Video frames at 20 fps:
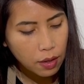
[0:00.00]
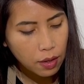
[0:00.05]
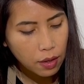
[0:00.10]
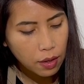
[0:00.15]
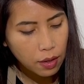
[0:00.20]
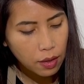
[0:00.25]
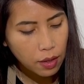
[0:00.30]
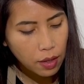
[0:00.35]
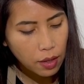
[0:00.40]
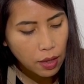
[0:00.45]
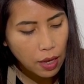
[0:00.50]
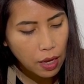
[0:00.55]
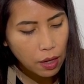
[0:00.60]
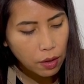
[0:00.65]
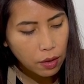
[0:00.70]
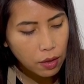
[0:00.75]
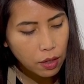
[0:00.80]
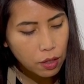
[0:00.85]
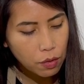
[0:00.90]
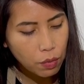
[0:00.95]
I think that
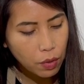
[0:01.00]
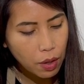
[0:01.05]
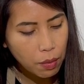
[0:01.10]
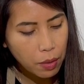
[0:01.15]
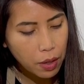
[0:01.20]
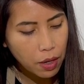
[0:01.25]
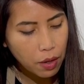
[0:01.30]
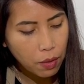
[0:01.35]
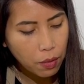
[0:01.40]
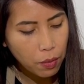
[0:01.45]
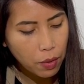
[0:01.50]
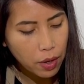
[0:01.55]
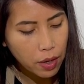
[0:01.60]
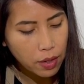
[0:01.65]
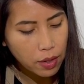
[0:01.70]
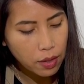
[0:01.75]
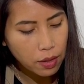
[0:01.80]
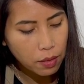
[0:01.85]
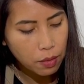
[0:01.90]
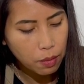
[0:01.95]
this one I'm going to want
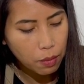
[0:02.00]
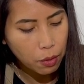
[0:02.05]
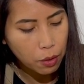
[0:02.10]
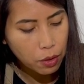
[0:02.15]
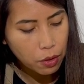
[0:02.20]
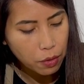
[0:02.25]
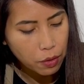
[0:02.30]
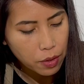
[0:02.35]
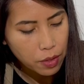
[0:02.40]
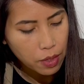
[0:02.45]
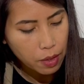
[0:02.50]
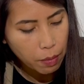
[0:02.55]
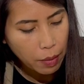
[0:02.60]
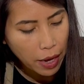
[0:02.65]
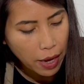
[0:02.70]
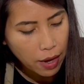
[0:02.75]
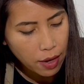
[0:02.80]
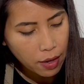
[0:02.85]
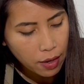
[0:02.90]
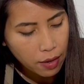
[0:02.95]
more towards the
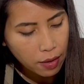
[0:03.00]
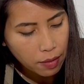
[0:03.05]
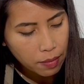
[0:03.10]
back.